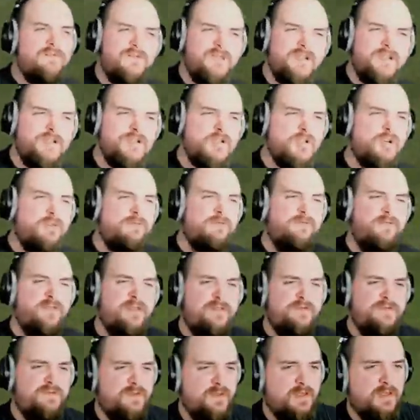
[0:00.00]
finish top
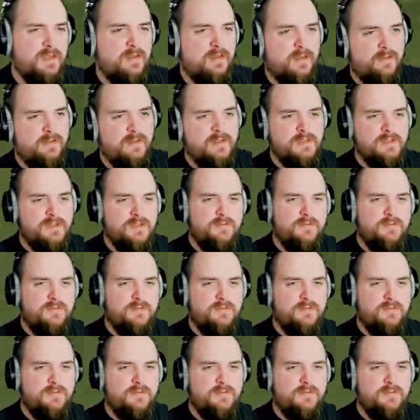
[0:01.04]
50. I think